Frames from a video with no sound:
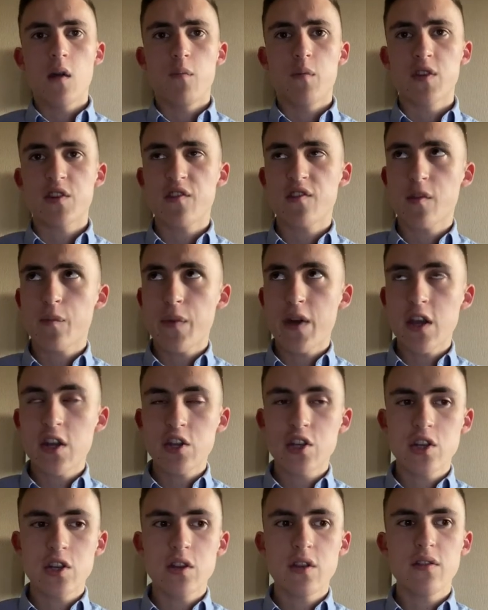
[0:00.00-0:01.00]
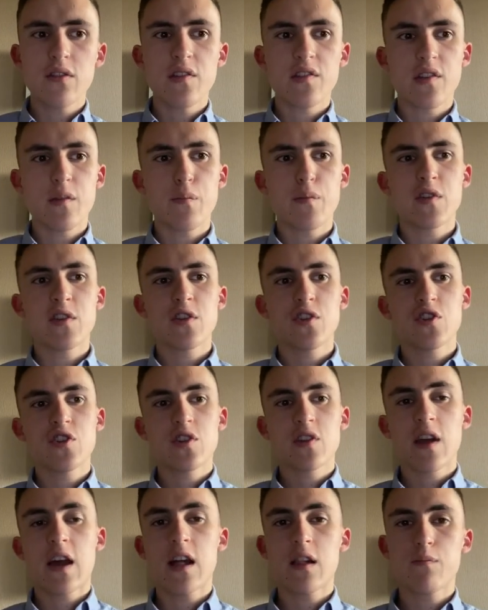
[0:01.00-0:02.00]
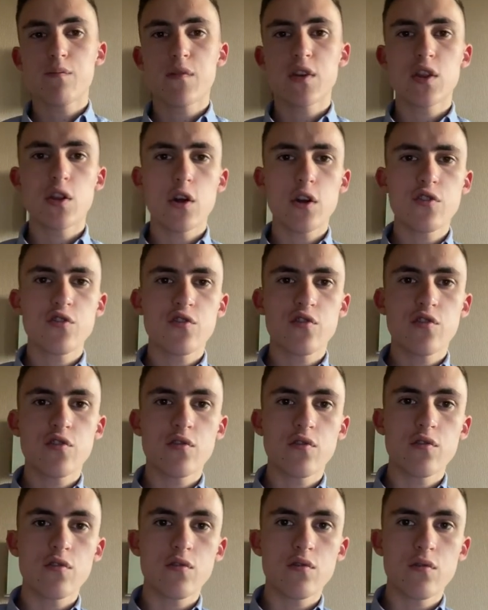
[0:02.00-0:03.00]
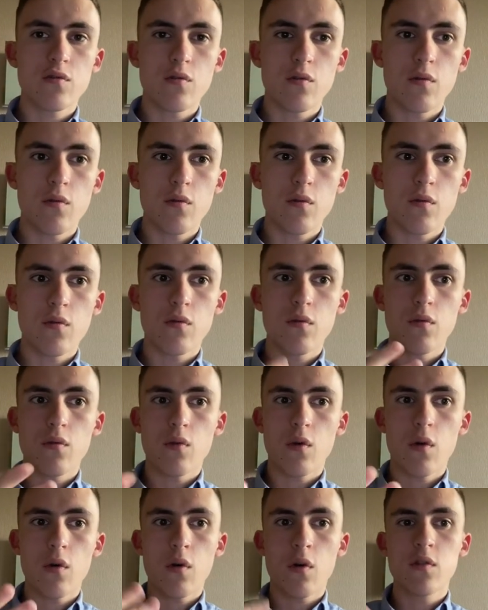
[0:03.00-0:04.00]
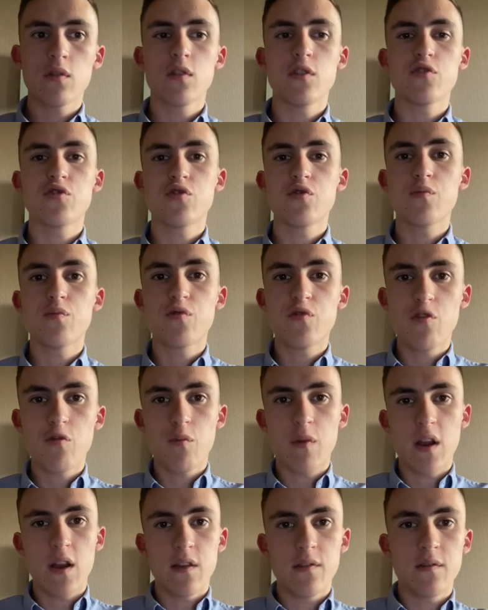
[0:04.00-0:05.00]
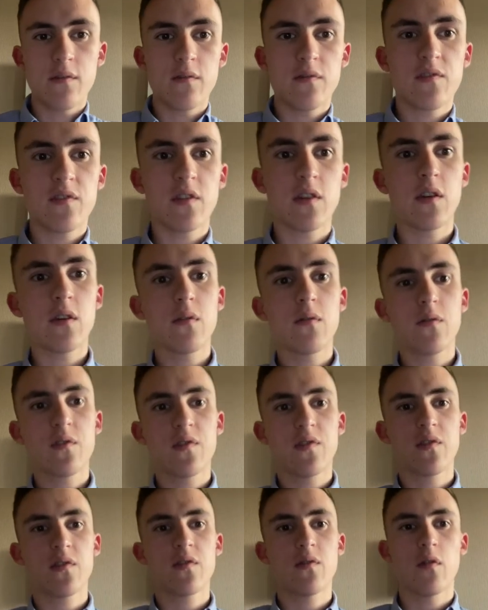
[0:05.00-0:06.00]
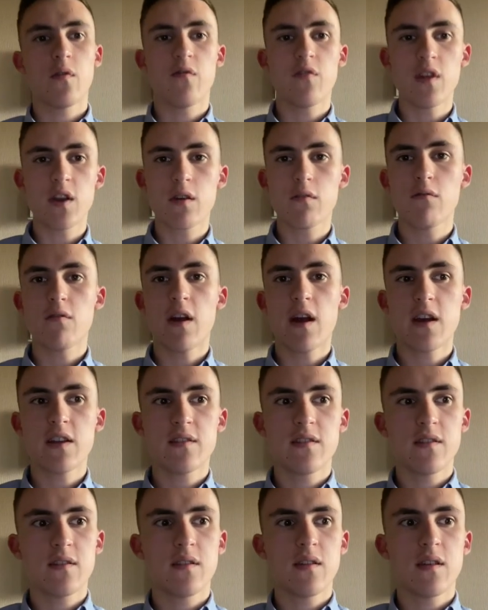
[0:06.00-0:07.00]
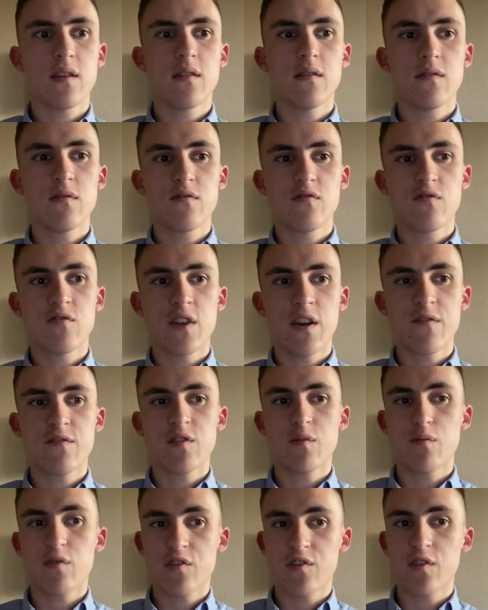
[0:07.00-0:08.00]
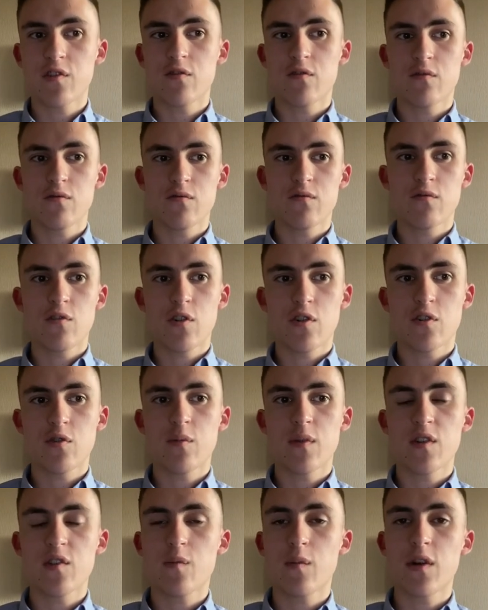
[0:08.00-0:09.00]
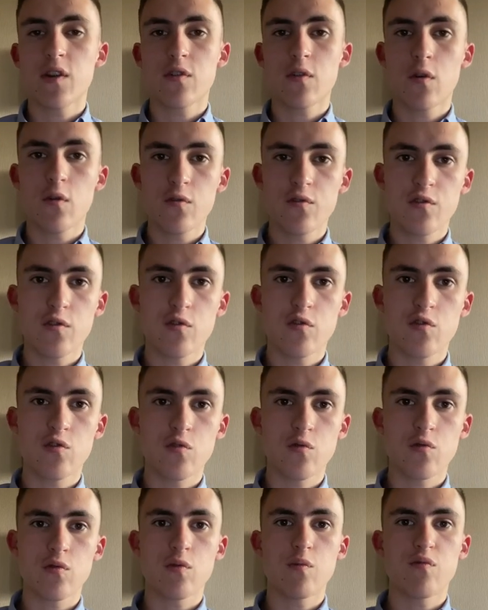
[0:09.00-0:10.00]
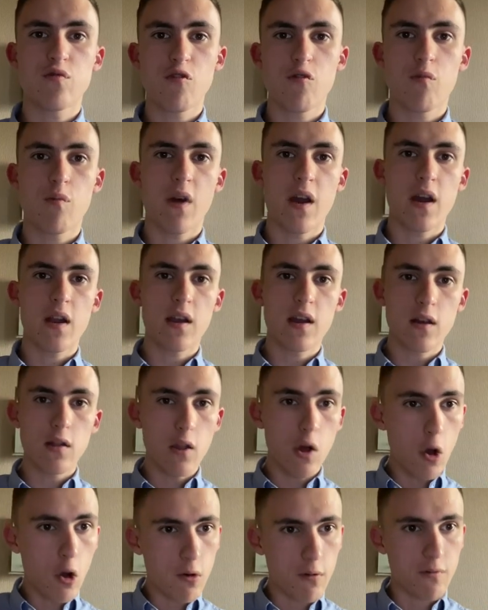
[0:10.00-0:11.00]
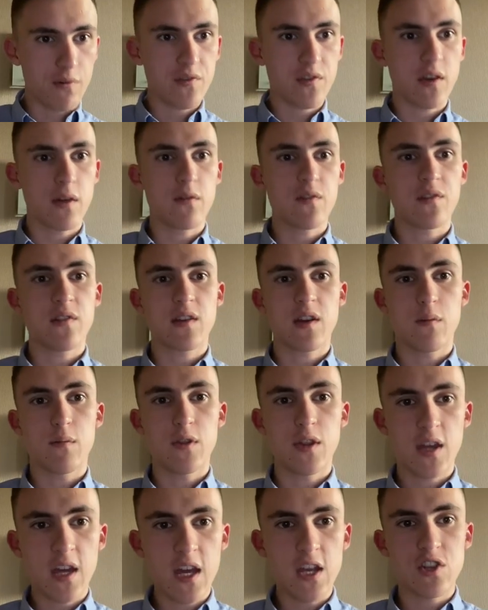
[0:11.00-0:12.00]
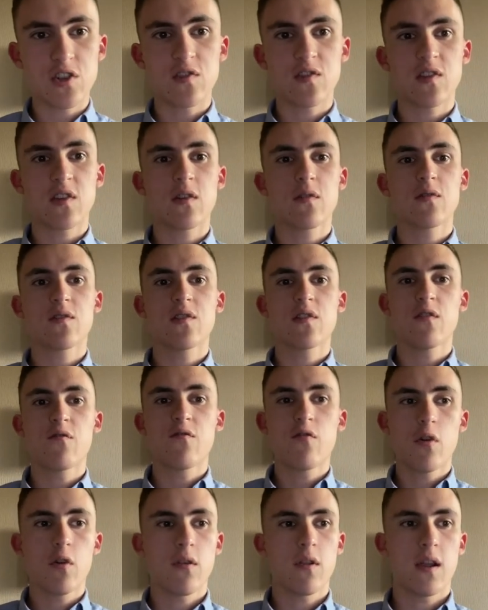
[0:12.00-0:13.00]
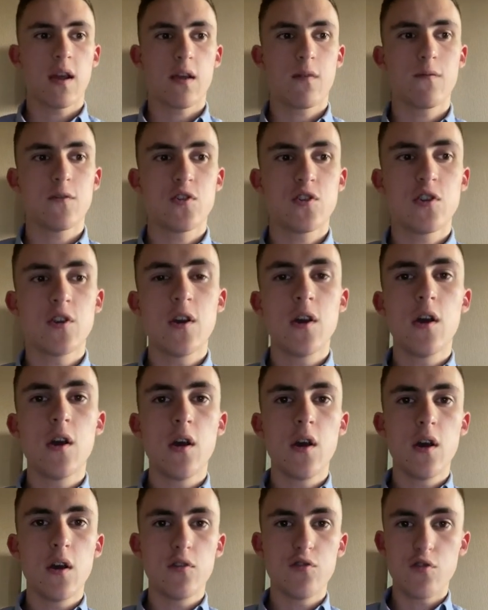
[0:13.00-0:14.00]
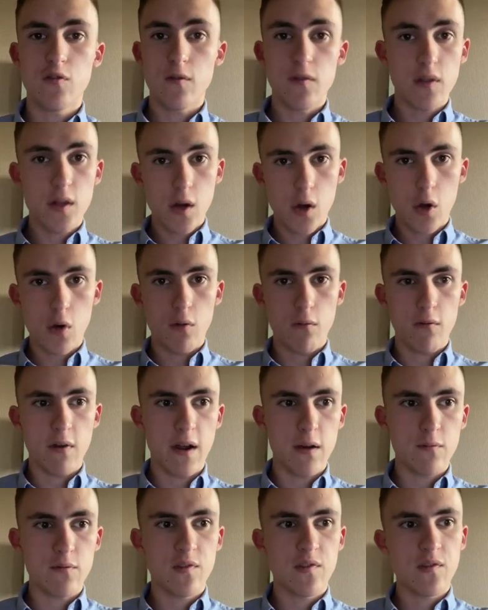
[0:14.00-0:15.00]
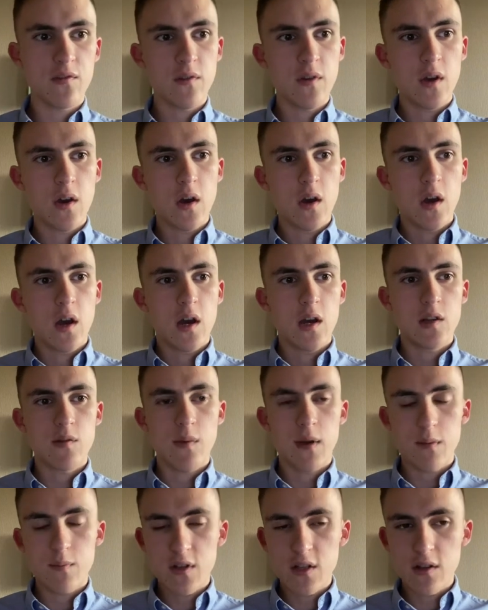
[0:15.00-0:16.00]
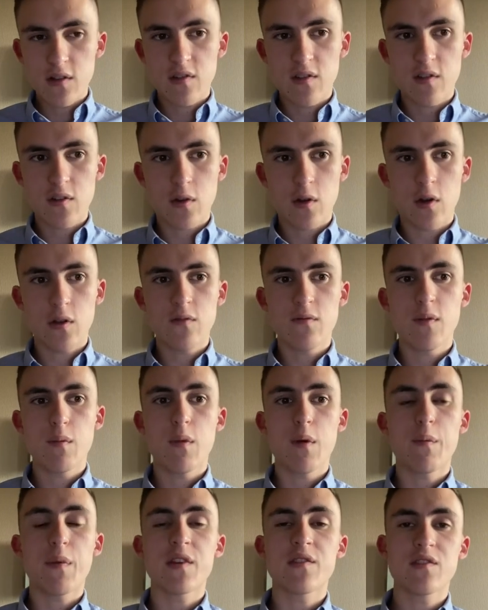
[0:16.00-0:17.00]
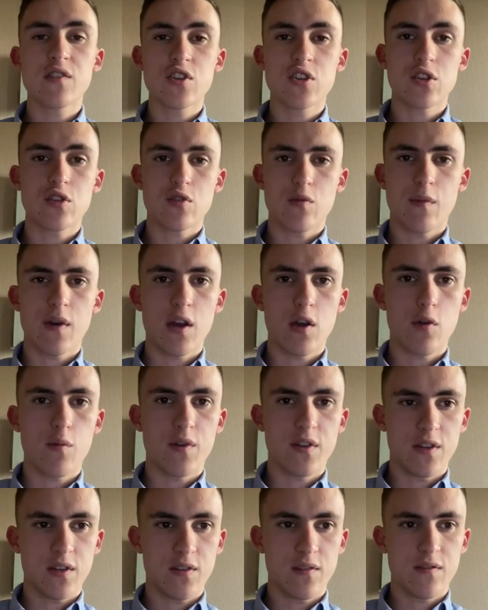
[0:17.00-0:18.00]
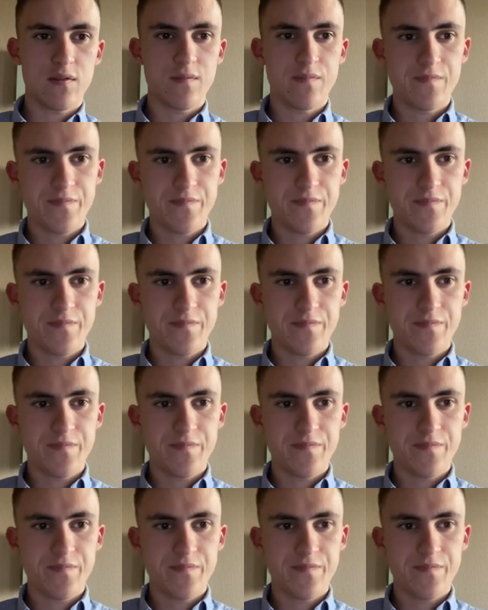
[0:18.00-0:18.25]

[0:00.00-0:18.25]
Participation in this competition helped me not only to improve my skills of legal writing in drafting procedural documents, but also to improve my legal oral skills and communication skills in a foreign language during the oral rounds, and my ability to convey my position to my opponent.